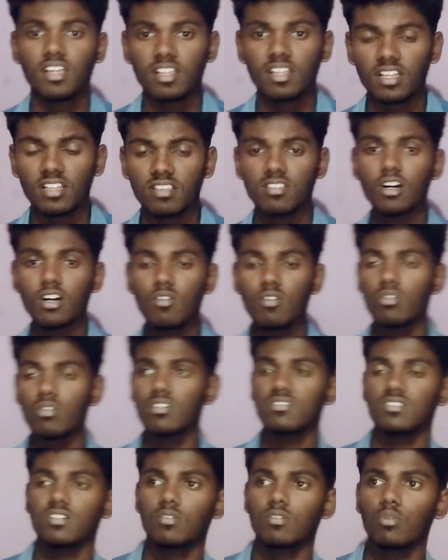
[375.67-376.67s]
And the third
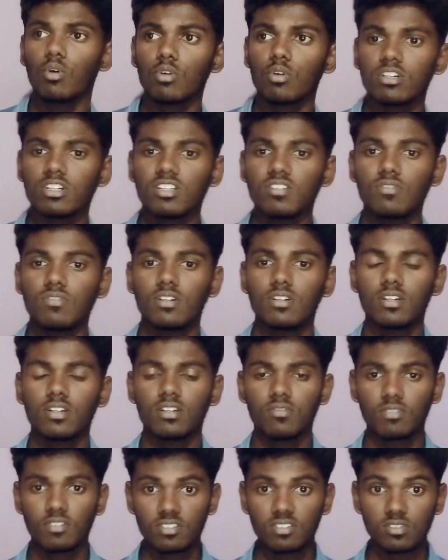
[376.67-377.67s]
one is cognitive
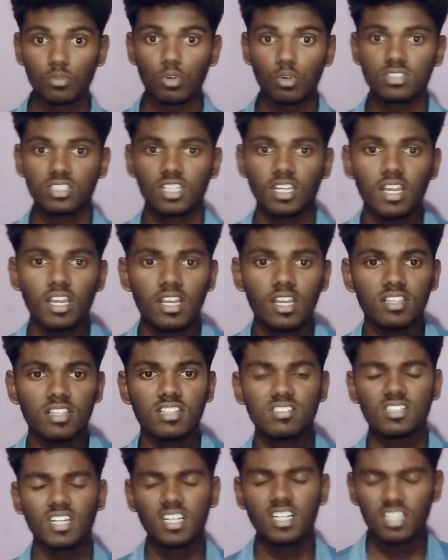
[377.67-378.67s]
viscosity.
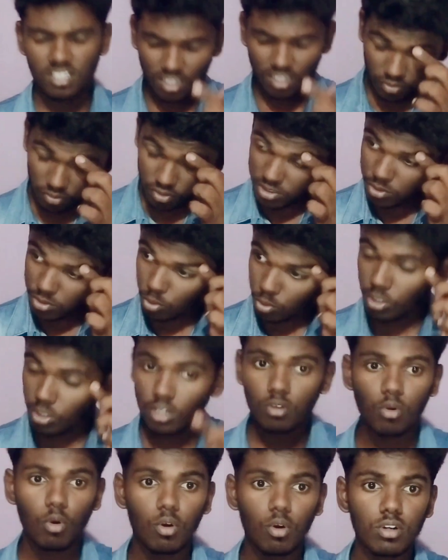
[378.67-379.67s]
This can refer to
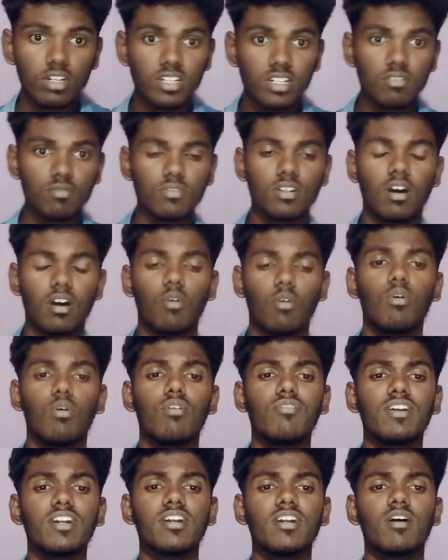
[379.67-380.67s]
the cognitive
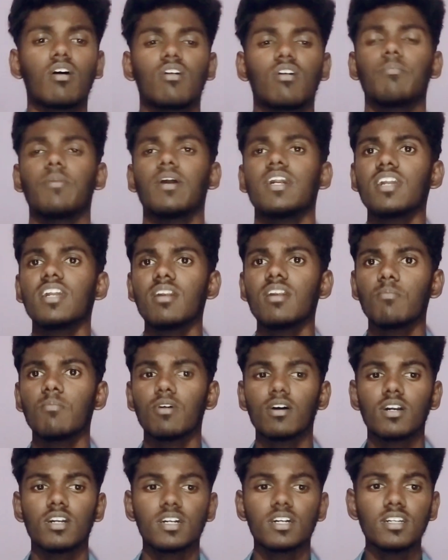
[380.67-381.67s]
overhead or mental
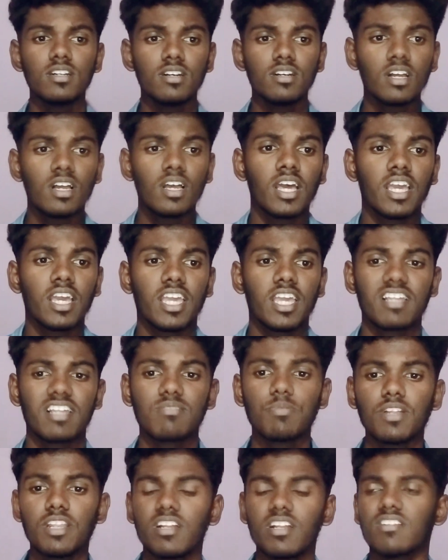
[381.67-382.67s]
burden
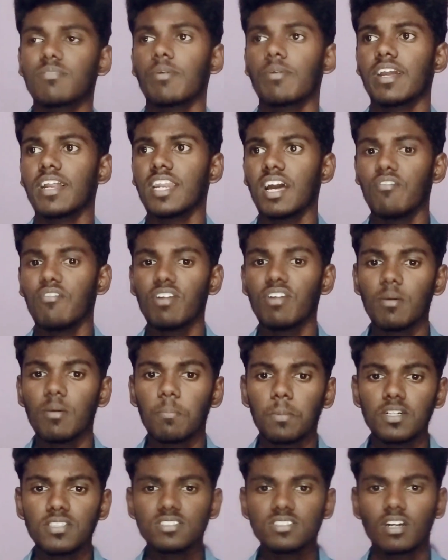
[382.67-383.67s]
experienced by
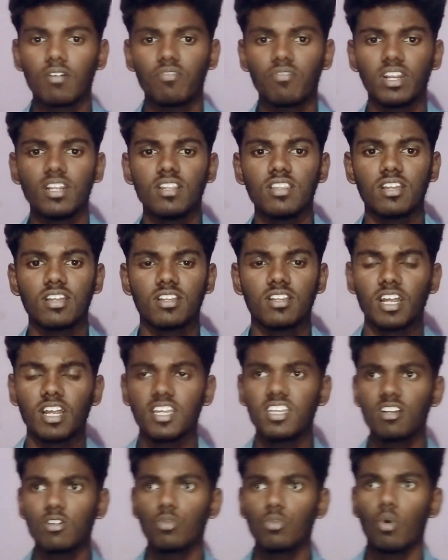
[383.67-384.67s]
developers when they
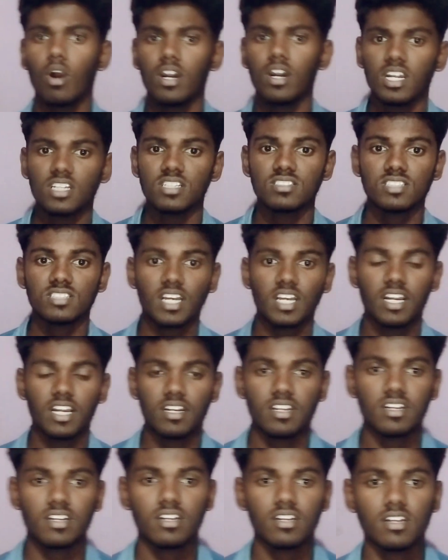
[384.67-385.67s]
try to
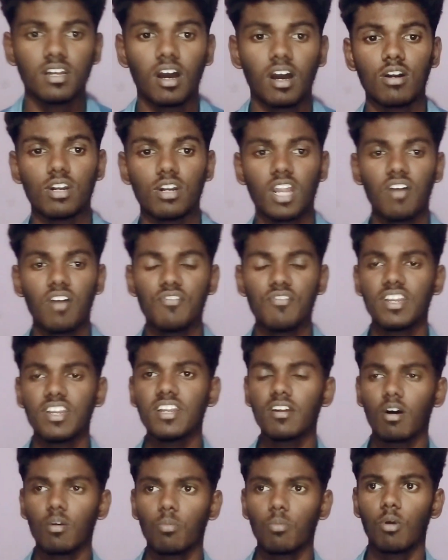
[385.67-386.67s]
understand or
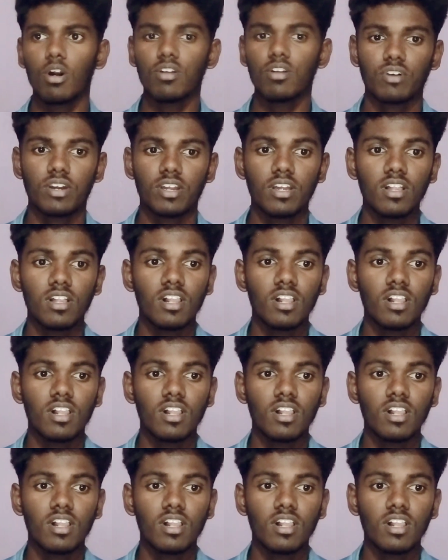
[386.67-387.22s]
navigate or modify.